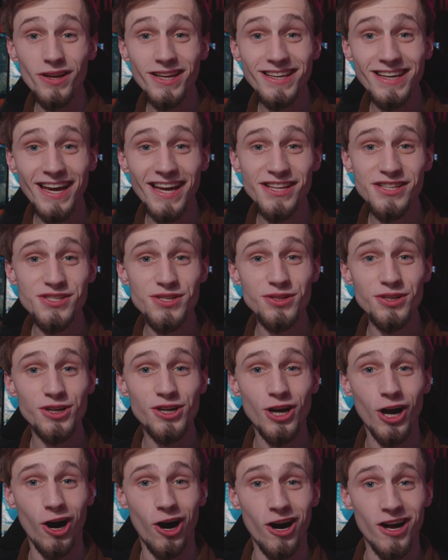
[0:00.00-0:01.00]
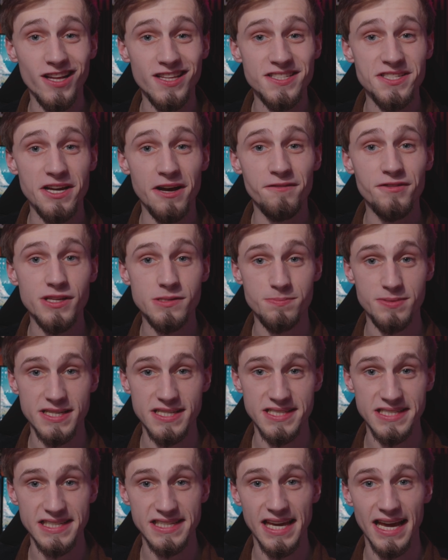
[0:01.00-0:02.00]
get into the cons of this
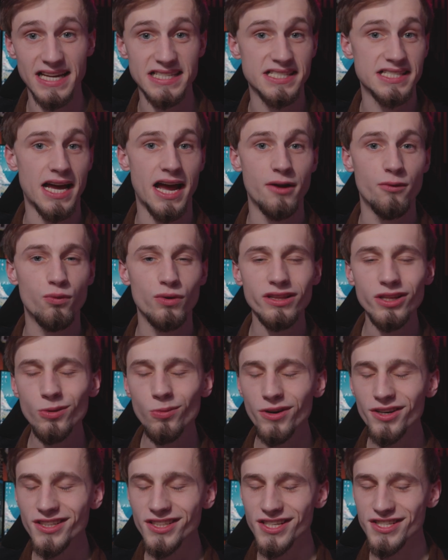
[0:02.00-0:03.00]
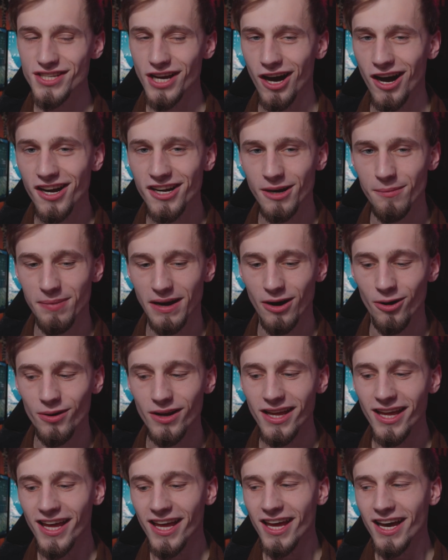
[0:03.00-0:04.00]
PC case, I really wanted to talk about
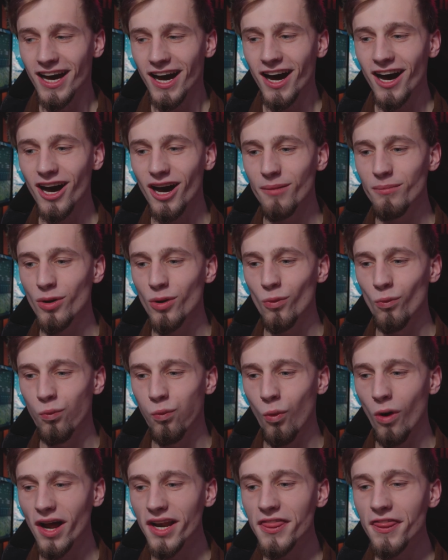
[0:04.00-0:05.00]
one